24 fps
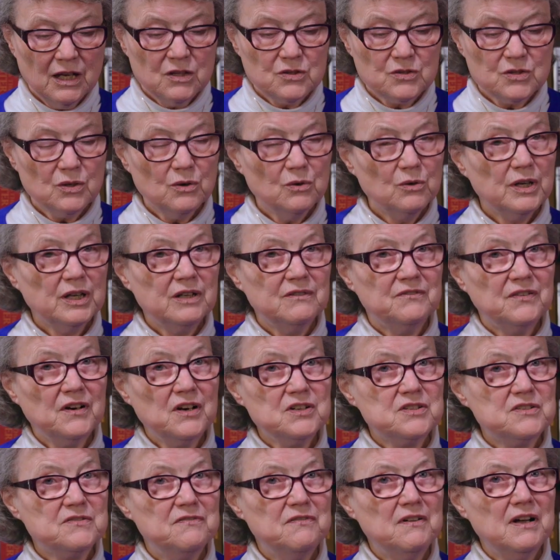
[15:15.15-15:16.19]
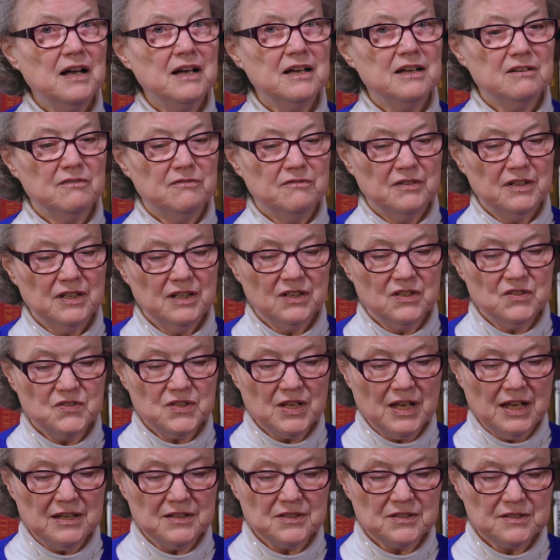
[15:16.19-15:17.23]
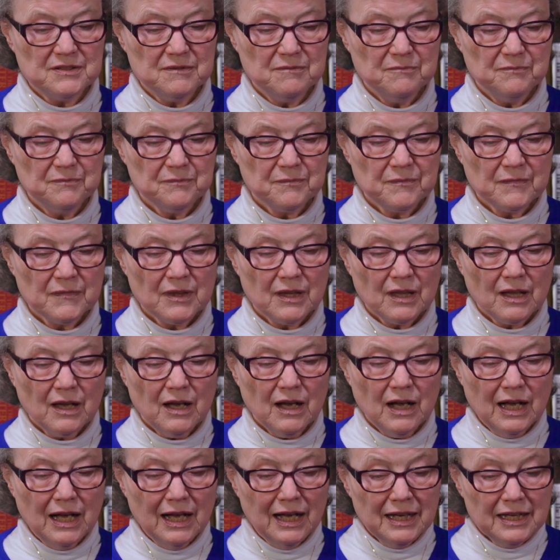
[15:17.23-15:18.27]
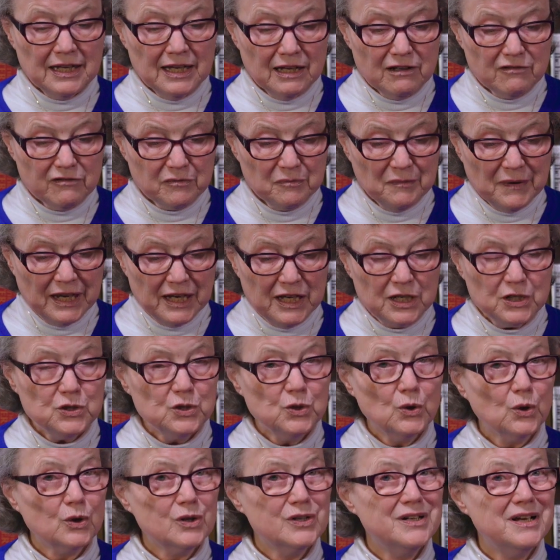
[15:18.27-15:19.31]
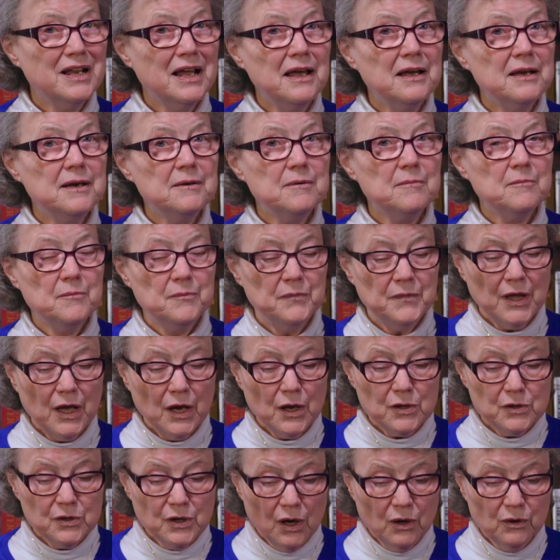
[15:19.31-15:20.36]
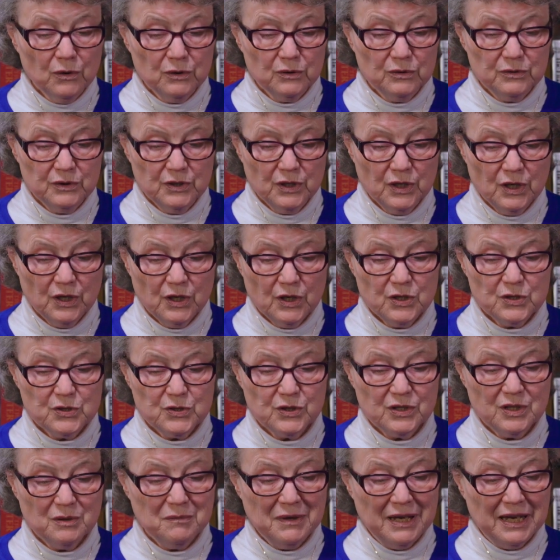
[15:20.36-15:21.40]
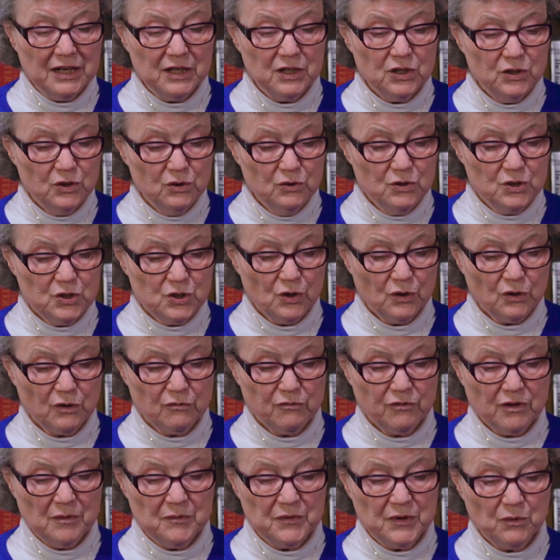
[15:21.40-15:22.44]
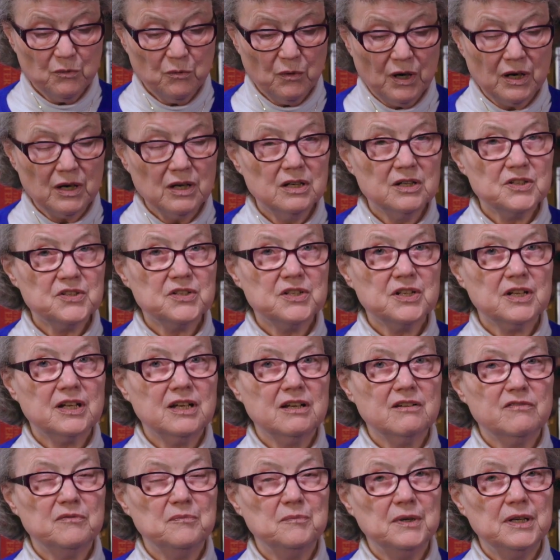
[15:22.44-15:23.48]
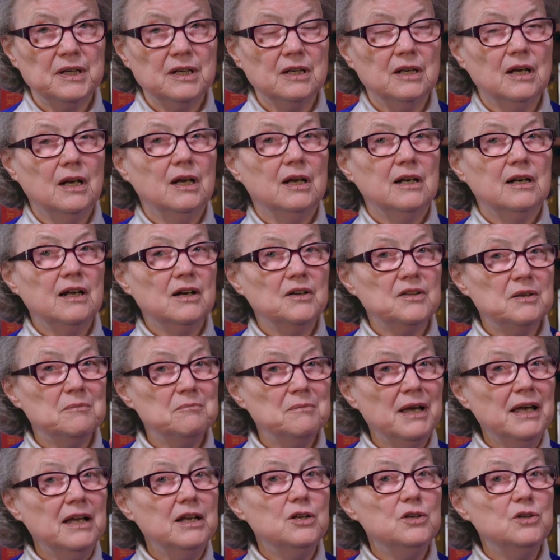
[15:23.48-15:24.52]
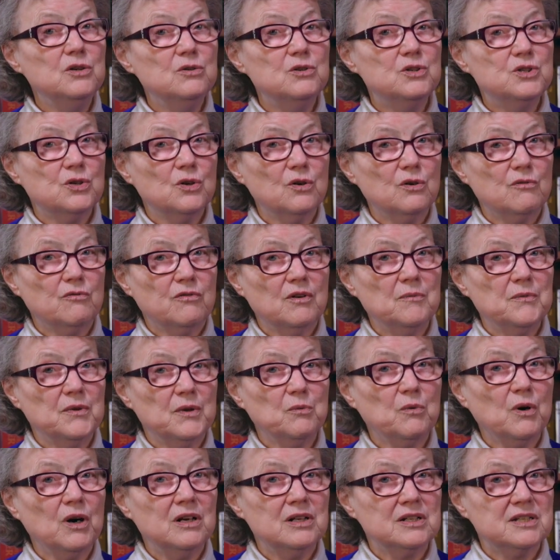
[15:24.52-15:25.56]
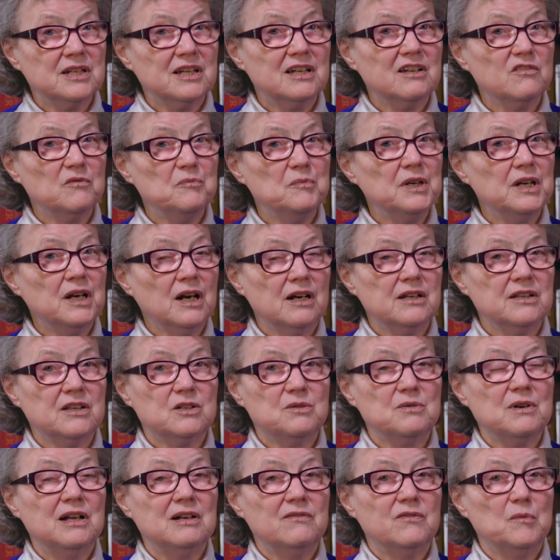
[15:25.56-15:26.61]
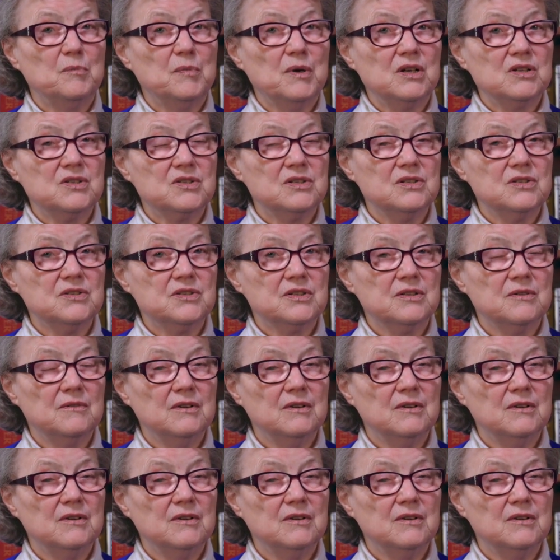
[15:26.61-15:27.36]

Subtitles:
So in verse 5, he says, I have made your name known to the men you took from the world to give me. Now, the men you took from the world to give me are the 12 apostles.